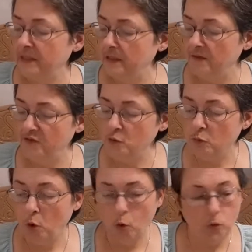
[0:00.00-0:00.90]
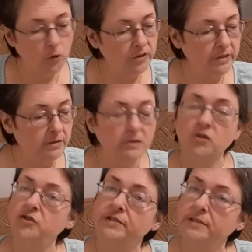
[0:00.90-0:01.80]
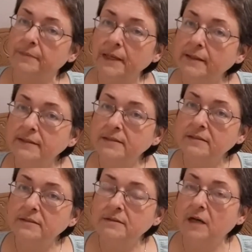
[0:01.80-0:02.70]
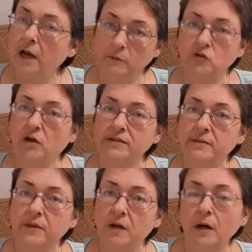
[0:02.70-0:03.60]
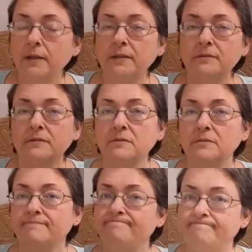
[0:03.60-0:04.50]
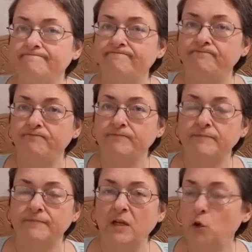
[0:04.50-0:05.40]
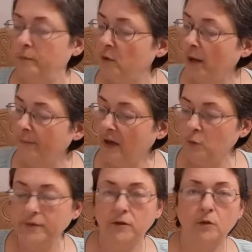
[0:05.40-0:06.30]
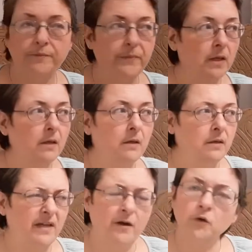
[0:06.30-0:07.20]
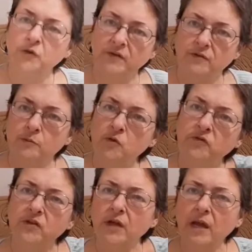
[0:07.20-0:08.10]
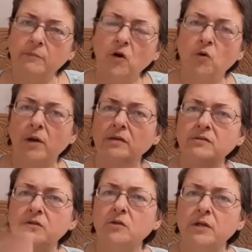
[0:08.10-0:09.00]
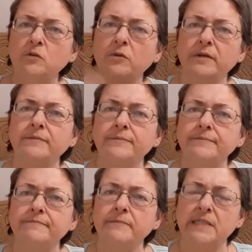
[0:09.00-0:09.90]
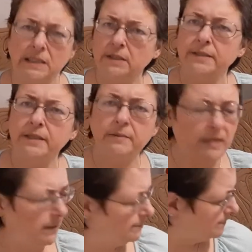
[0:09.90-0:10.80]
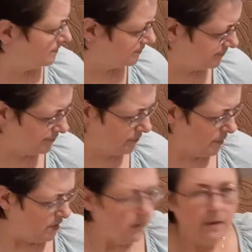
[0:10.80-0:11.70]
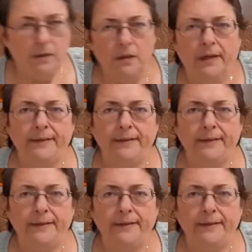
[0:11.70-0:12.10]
if you will hold on just a minute, I will try something on and I'll be right back with you. I also have to move the camera around so that you can see me. All